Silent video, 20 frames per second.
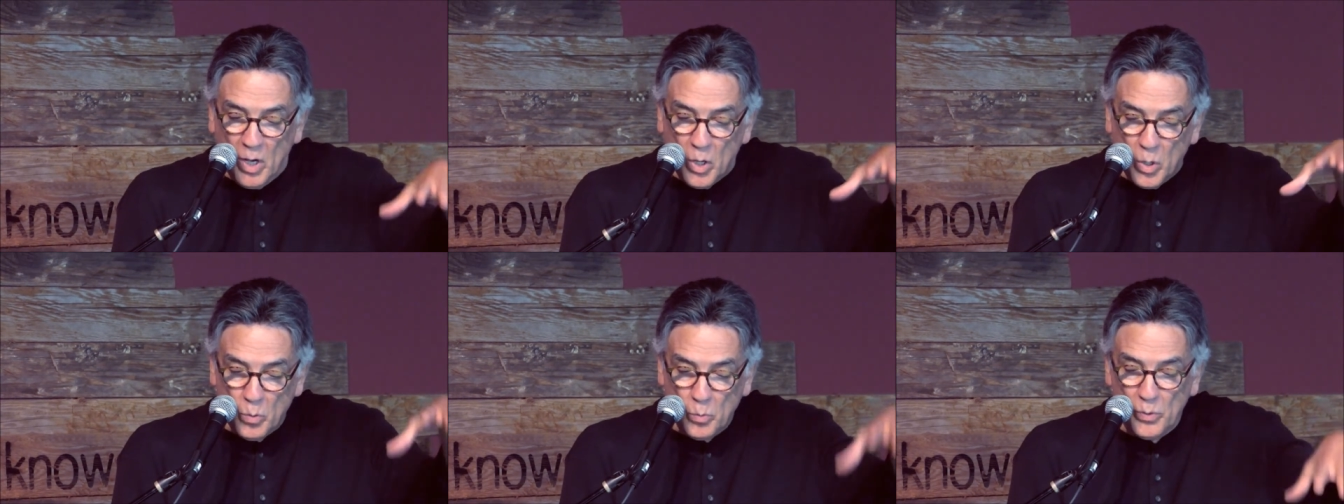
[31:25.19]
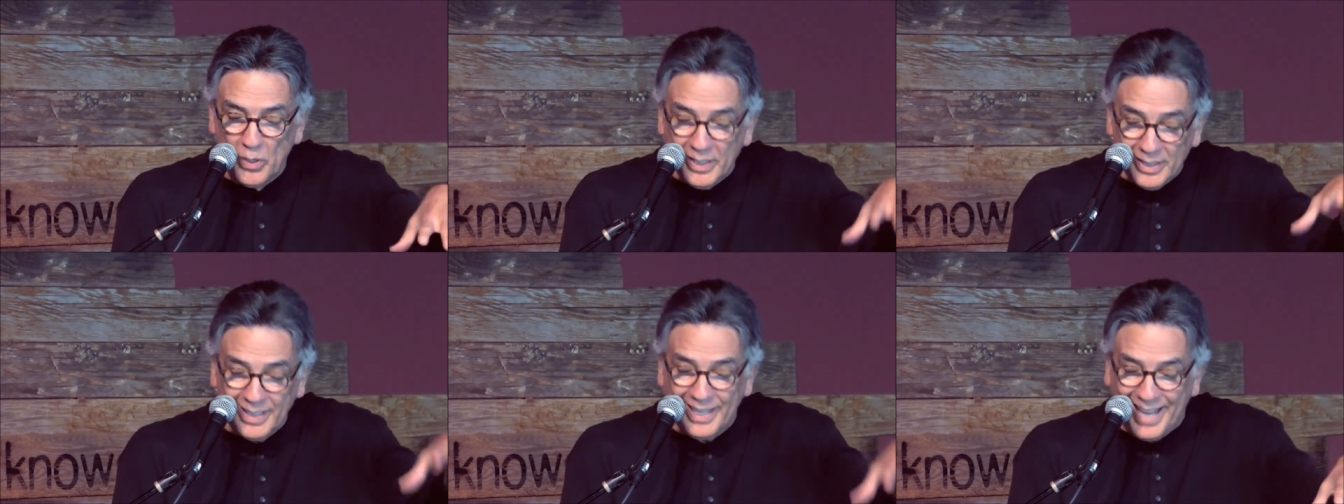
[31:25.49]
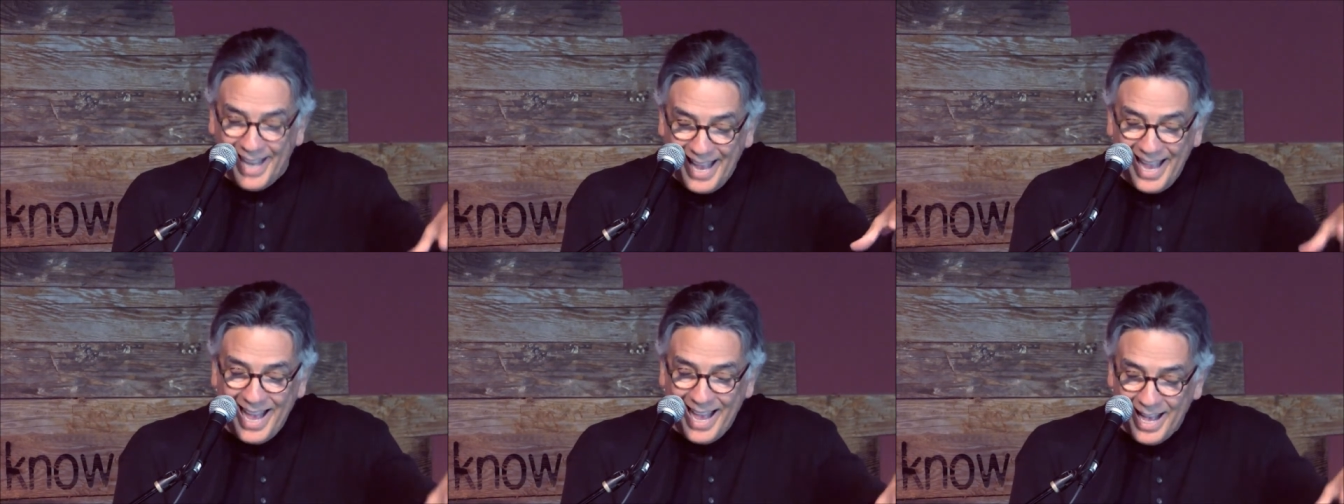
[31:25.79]
who
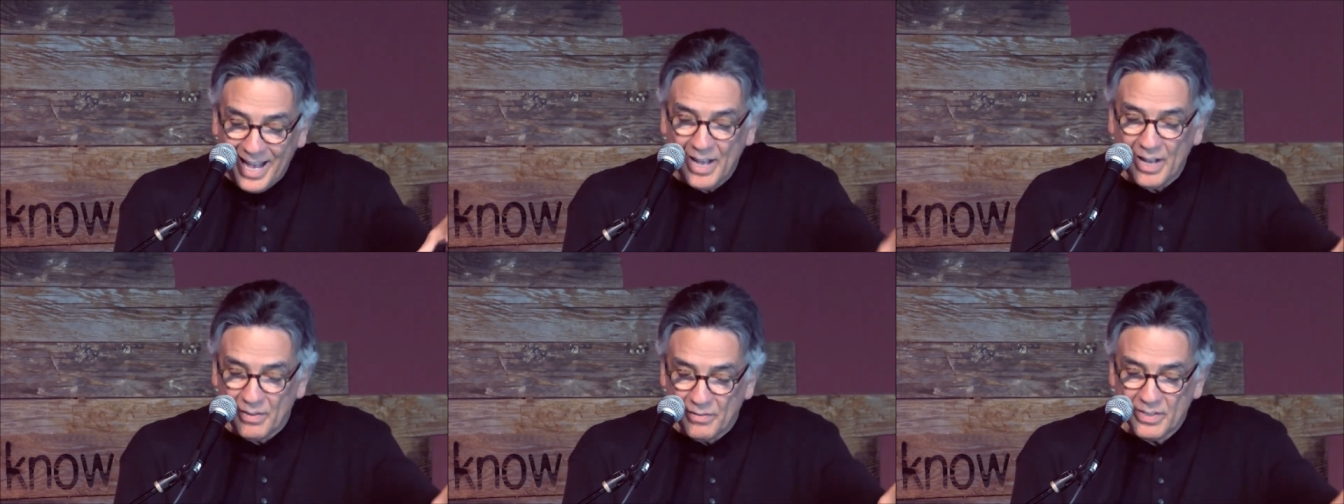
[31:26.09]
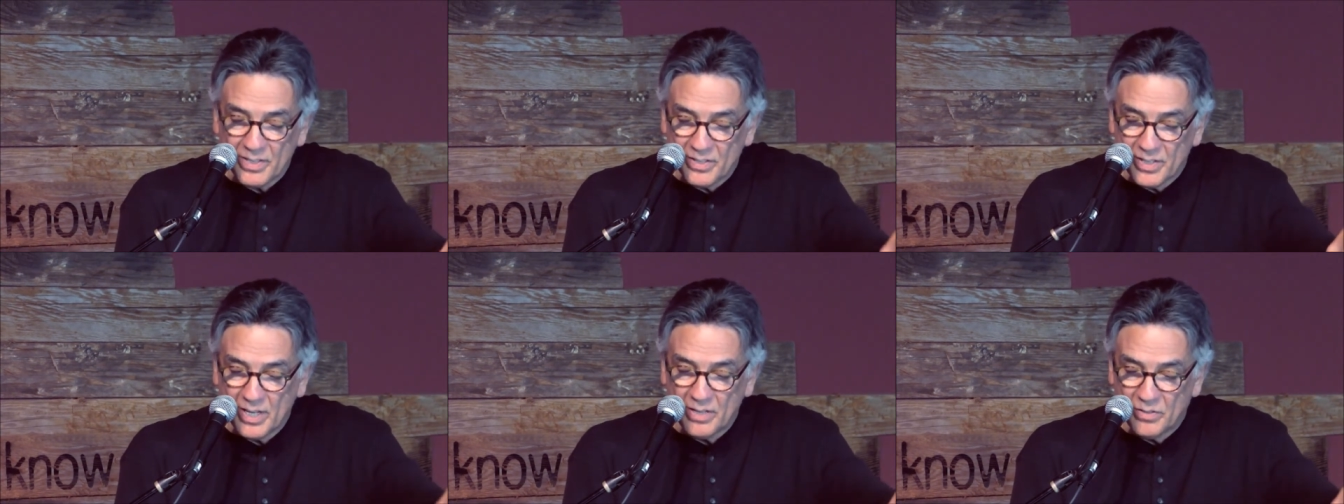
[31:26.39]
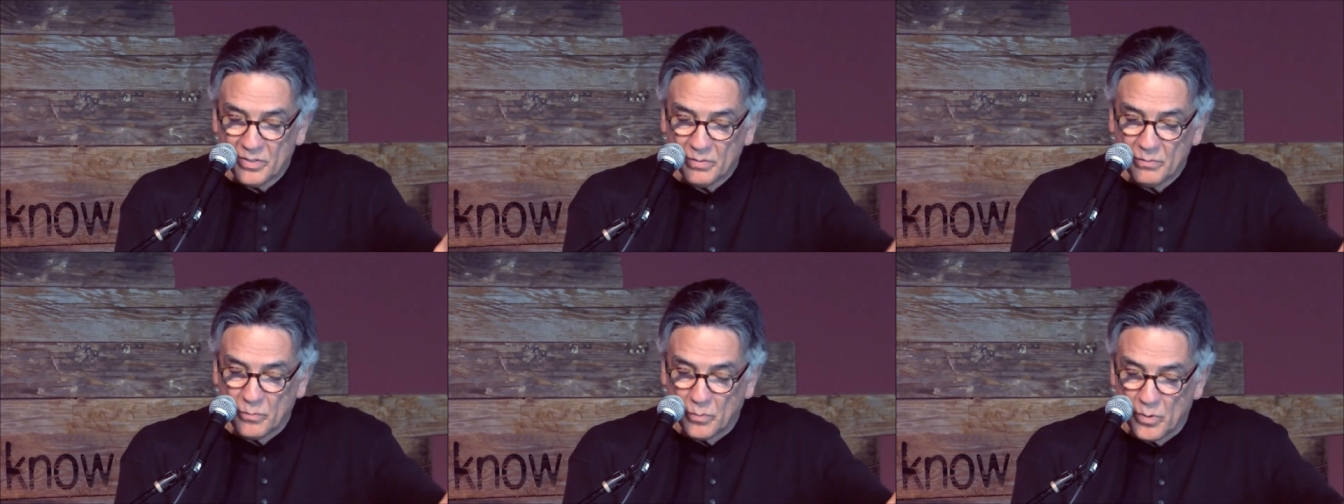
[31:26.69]
really have a
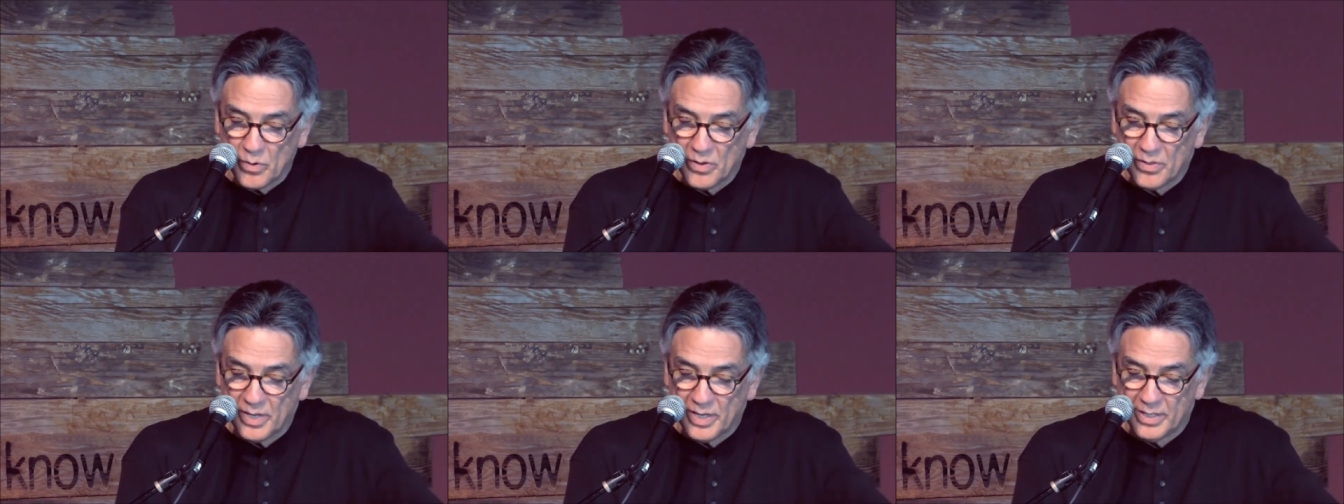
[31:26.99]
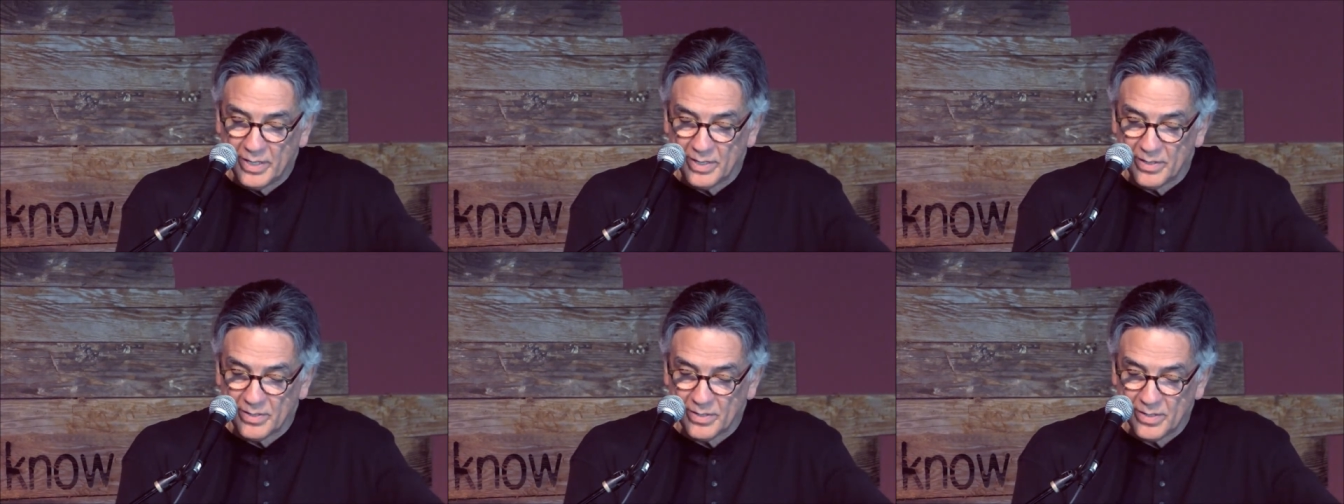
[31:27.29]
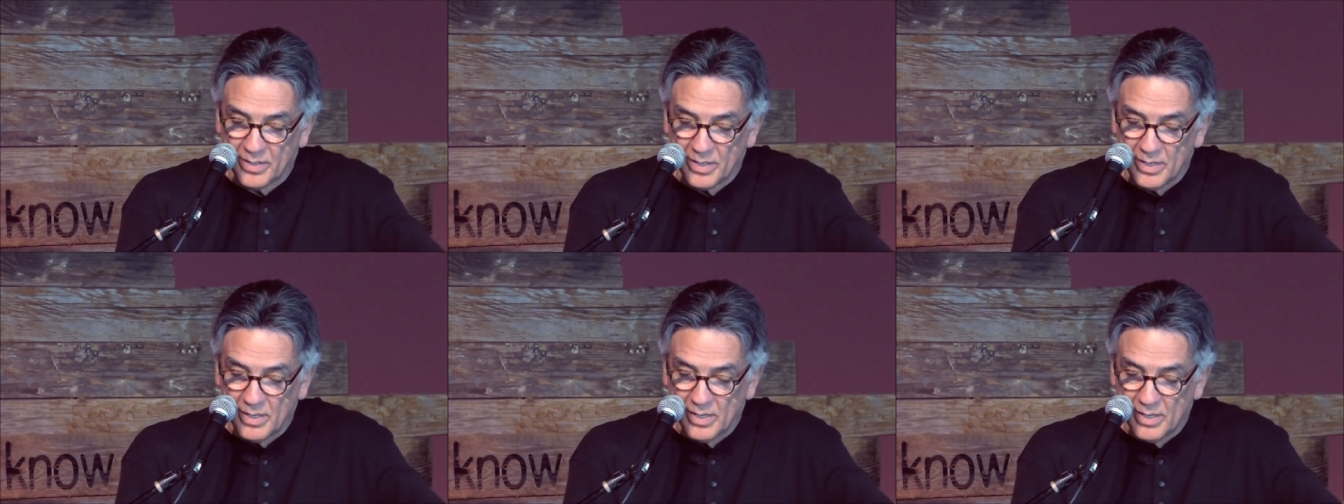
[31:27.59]
sense of
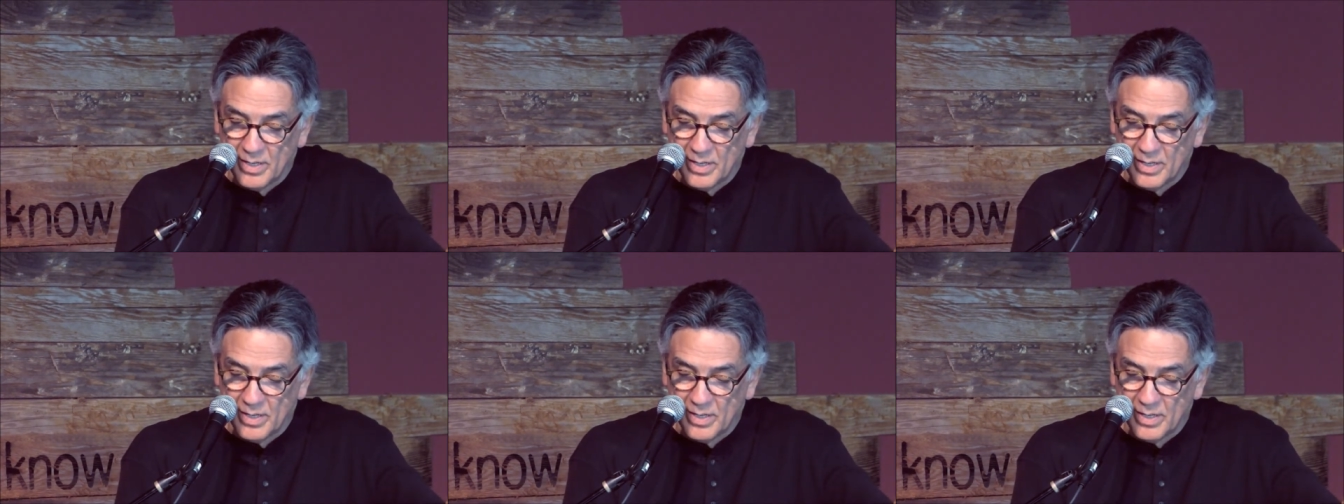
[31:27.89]
worthiness,